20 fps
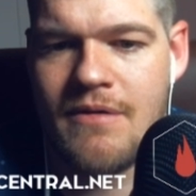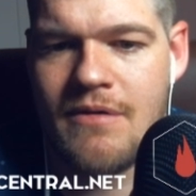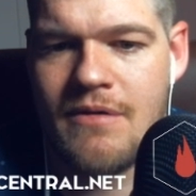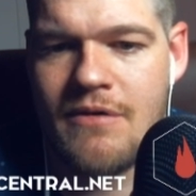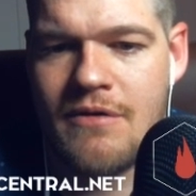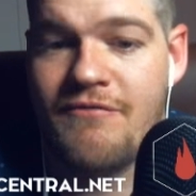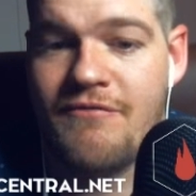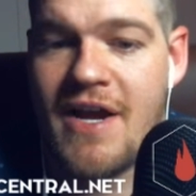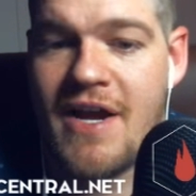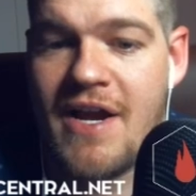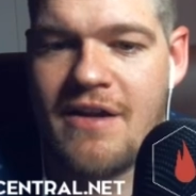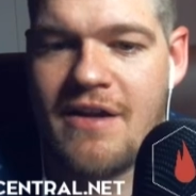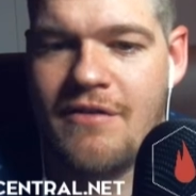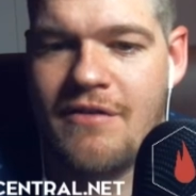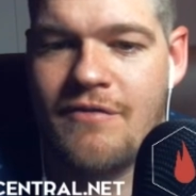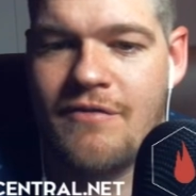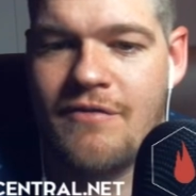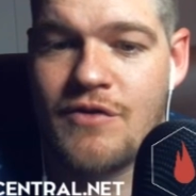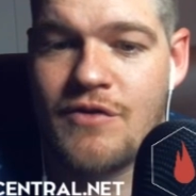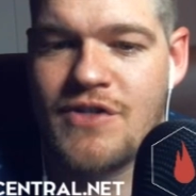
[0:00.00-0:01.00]
or
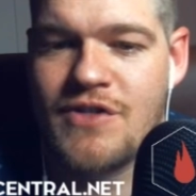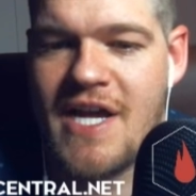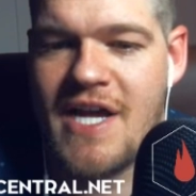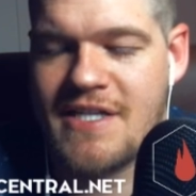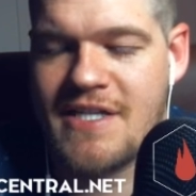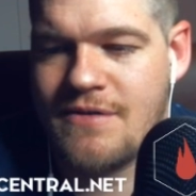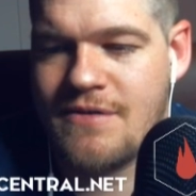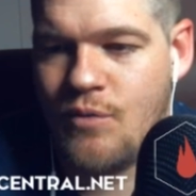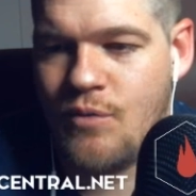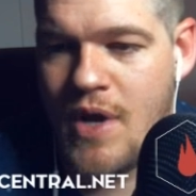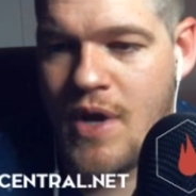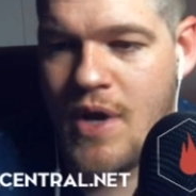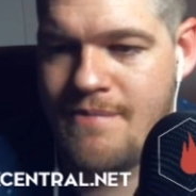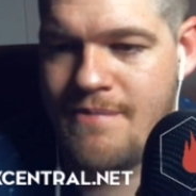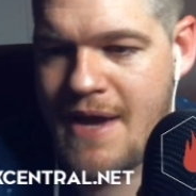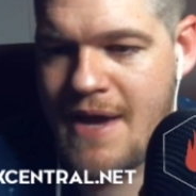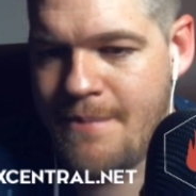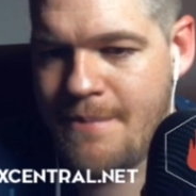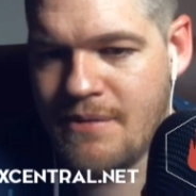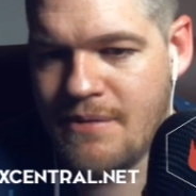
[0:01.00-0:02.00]
a vertex weight
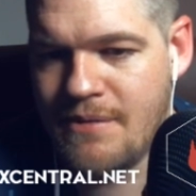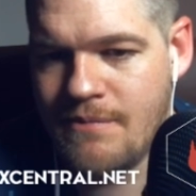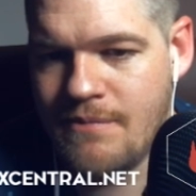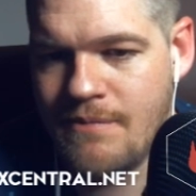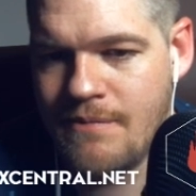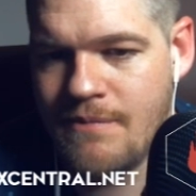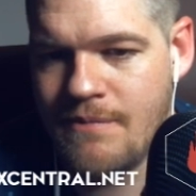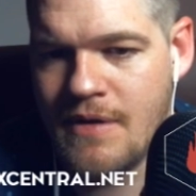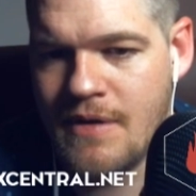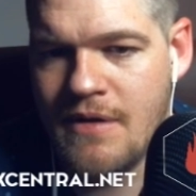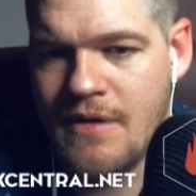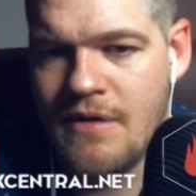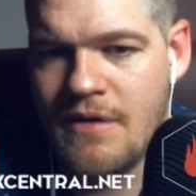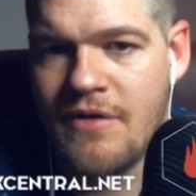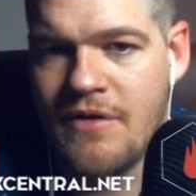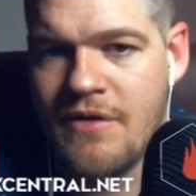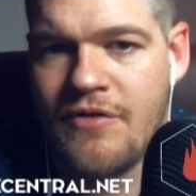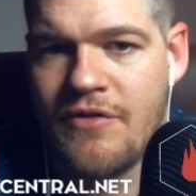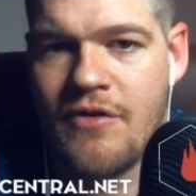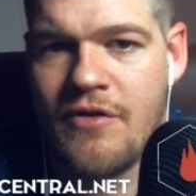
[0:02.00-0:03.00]
map.
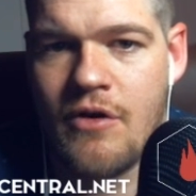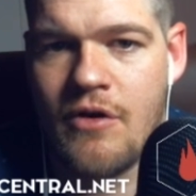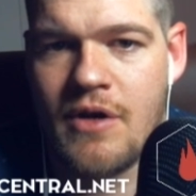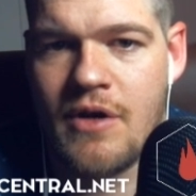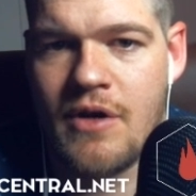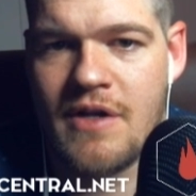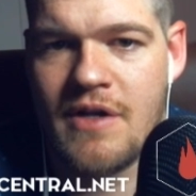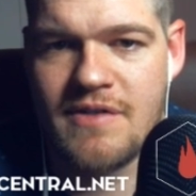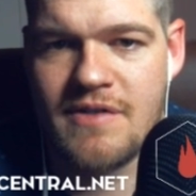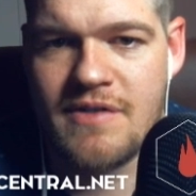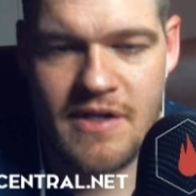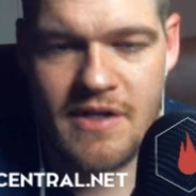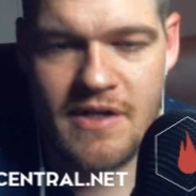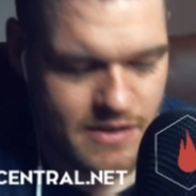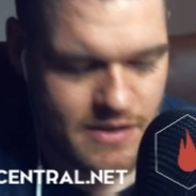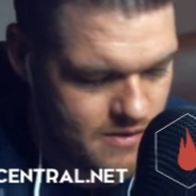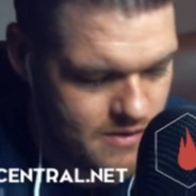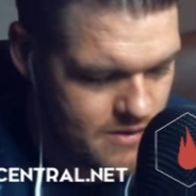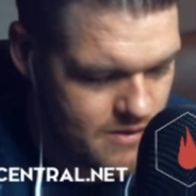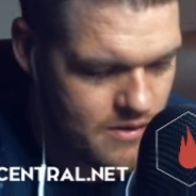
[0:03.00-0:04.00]
So I got to
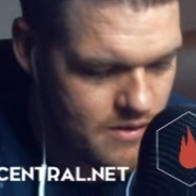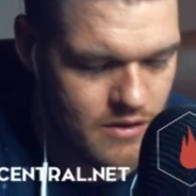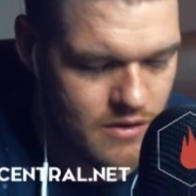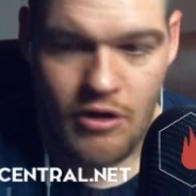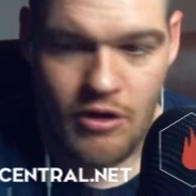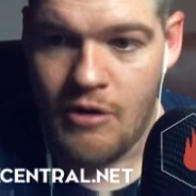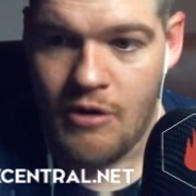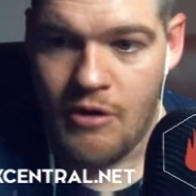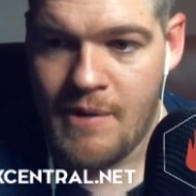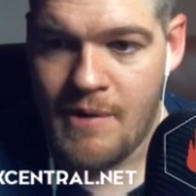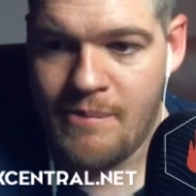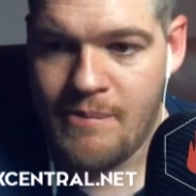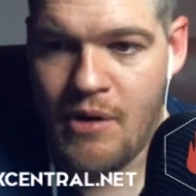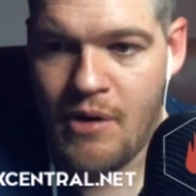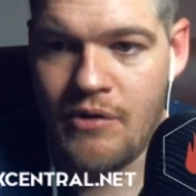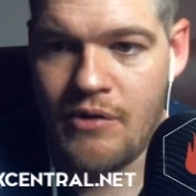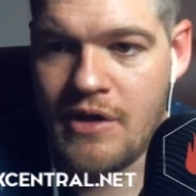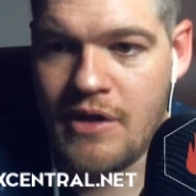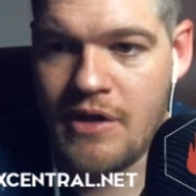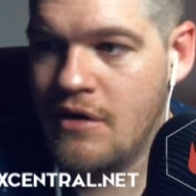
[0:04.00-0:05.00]
select all my
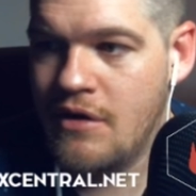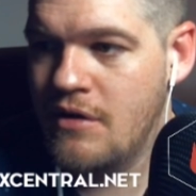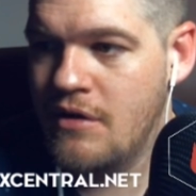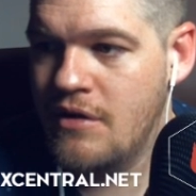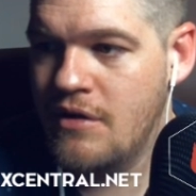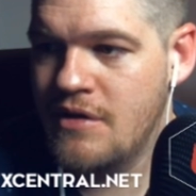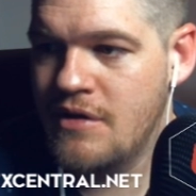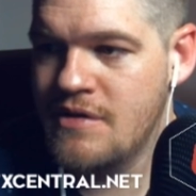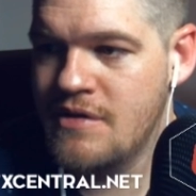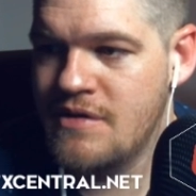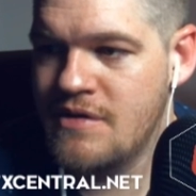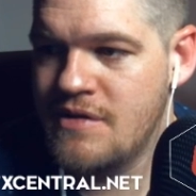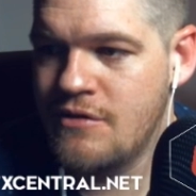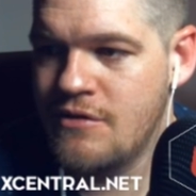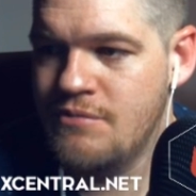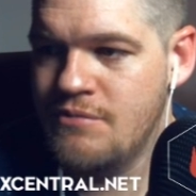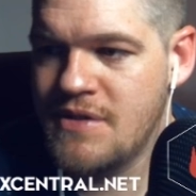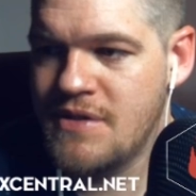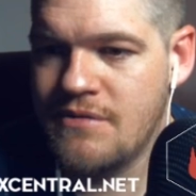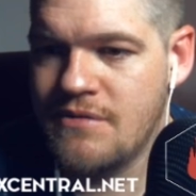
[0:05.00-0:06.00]
polygons.
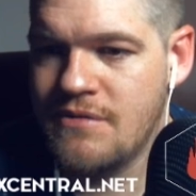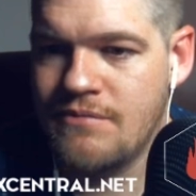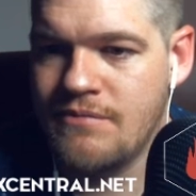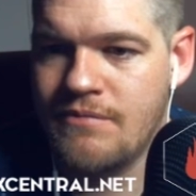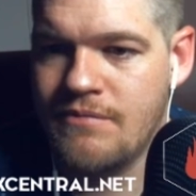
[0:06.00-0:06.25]
Oops.